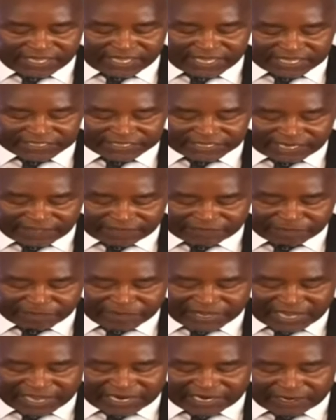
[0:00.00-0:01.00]
He has left
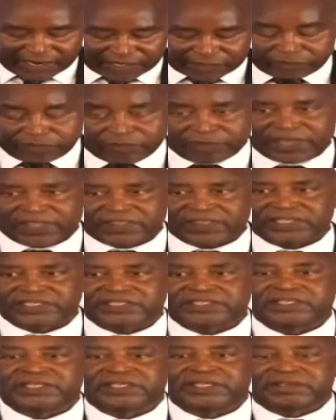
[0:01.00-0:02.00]
behind our two
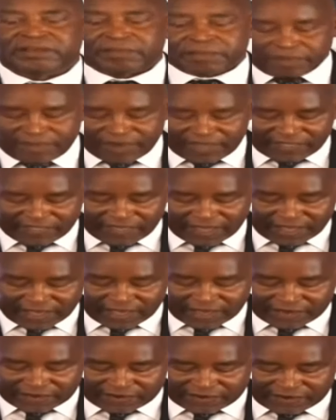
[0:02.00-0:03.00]
mothers, Mother
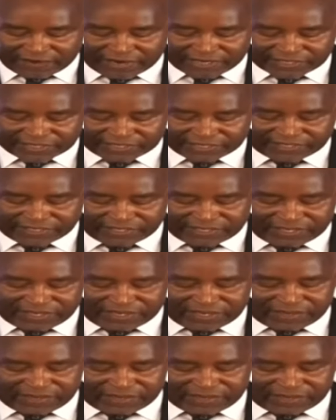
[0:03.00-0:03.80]
and Grace,